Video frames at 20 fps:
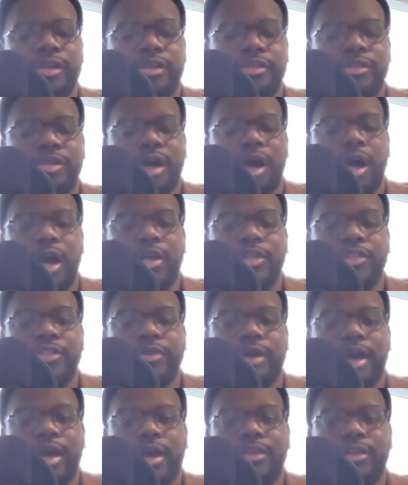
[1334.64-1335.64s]
is
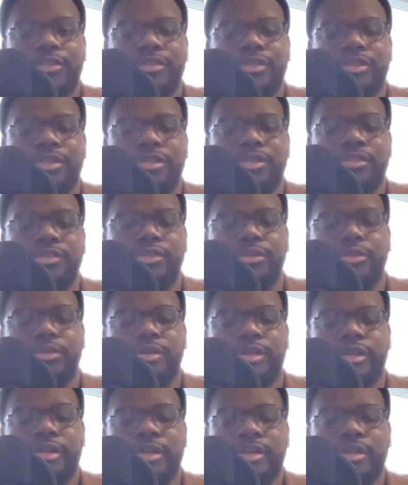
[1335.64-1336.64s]
contrast. So
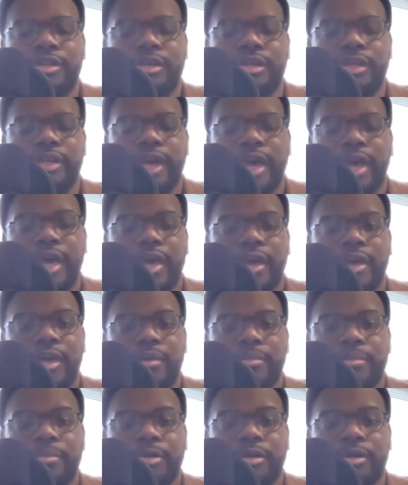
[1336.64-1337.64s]
in any
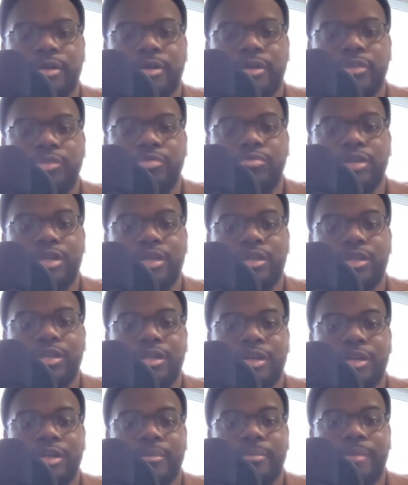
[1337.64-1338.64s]
game, you need the
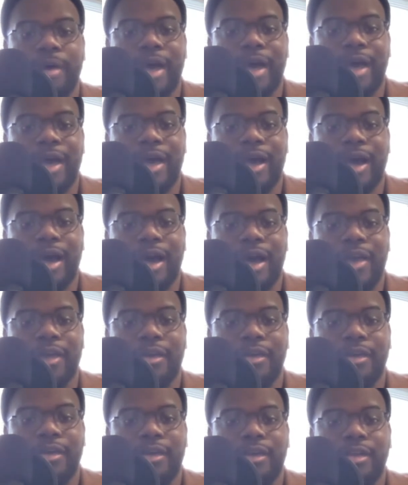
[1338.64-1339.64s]
good and bad
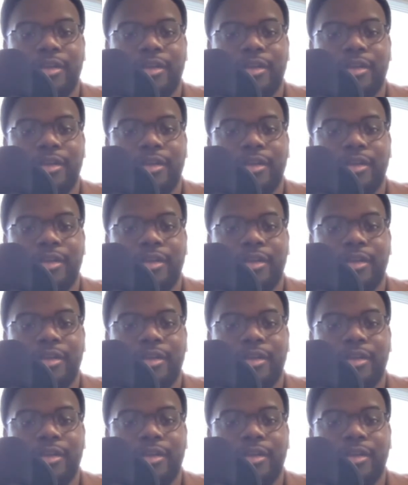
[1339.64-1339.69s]
guy.